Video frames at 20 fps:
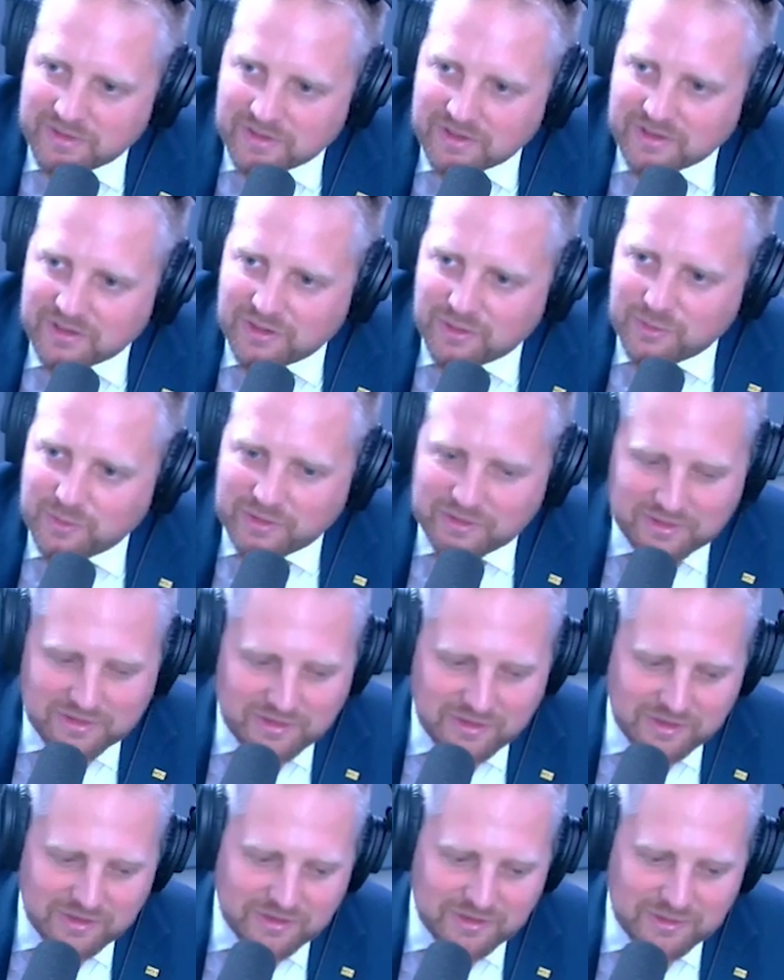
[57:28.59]
When
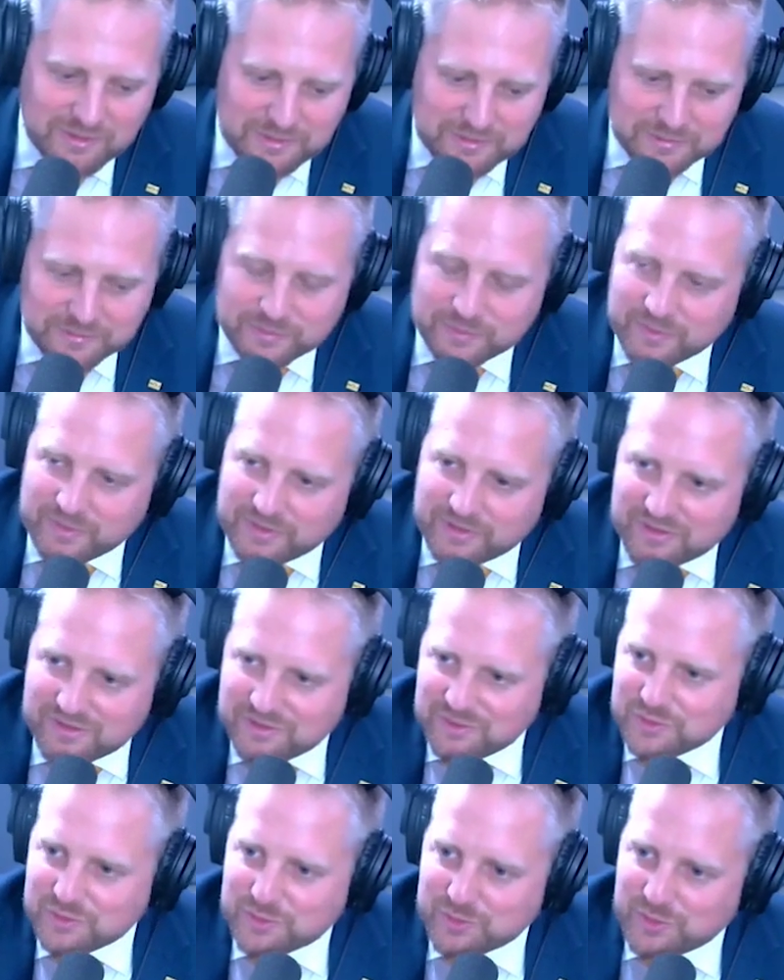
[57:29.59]
the
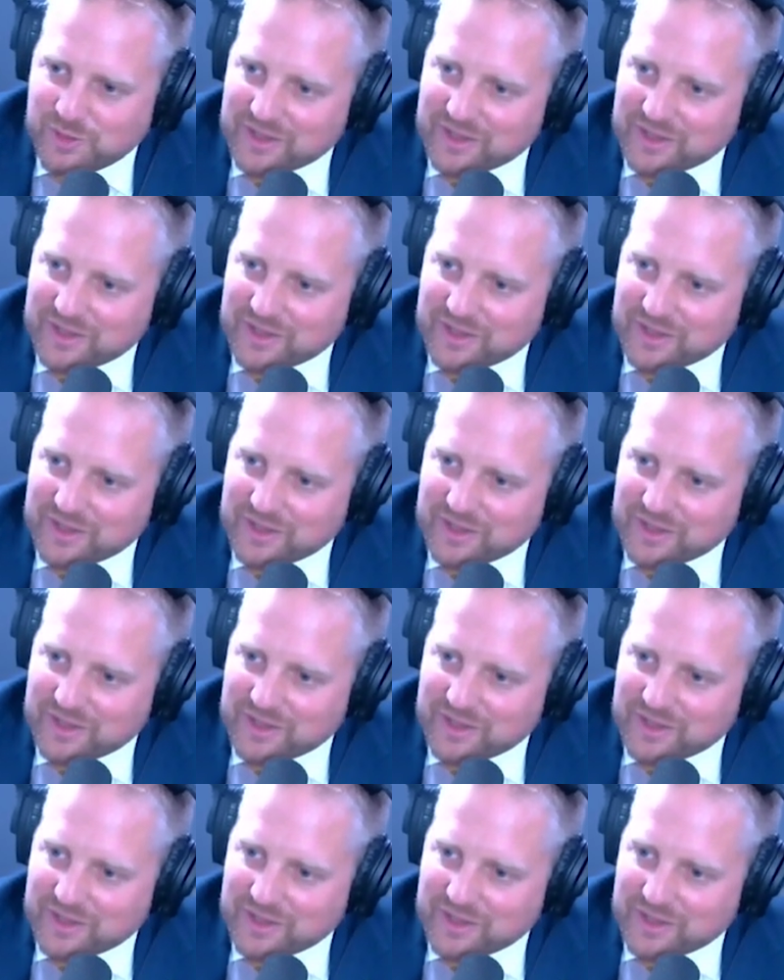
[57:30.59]
new